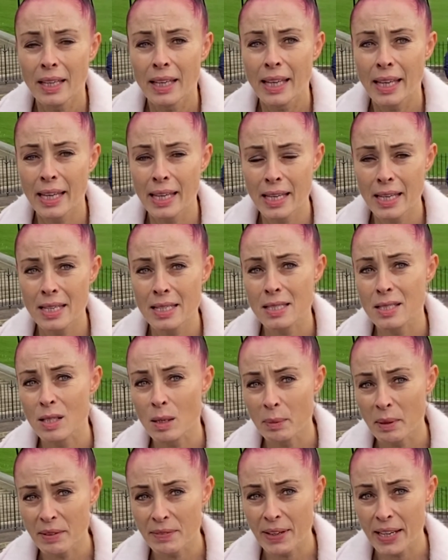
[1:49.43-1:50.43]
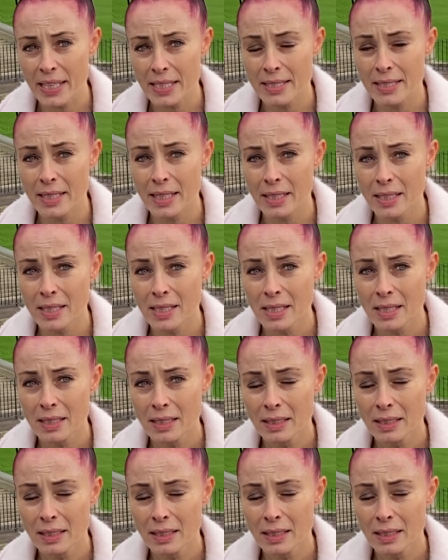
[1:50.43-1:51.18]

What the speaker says: he is doubly vaccinated.